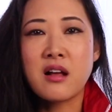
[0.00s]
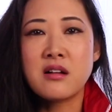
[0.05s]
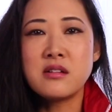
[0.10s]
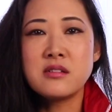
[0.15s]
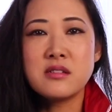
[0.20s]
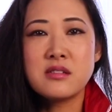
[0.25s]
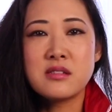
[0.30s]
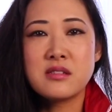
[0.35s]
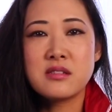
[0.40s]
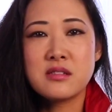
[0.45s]

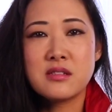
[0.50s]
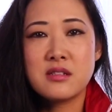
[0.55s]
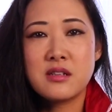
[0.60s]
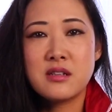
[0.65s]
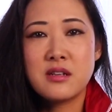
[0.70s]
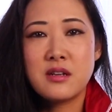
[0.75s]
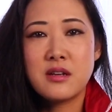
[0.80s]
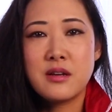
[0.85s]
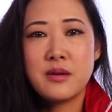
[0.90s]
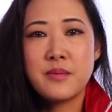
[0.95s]
else,
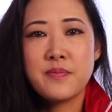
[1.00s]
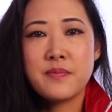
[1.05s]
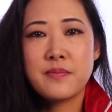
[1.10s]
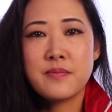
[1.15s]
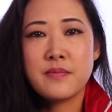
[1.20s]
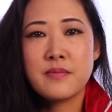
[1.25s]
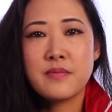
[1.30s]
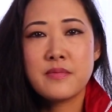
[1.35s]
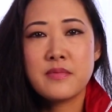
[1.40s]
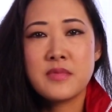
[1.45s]

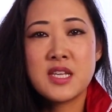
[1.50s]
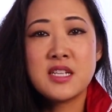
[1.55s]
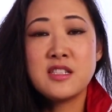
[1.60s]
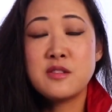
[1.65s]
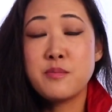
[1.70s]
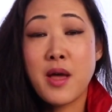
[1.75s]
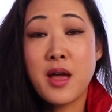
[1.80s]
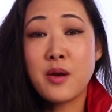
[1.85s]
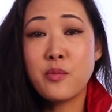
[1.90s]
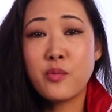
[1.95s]

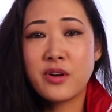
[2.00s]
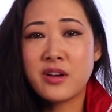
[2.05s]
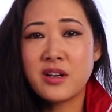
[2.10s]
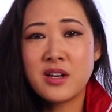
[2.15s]
these men were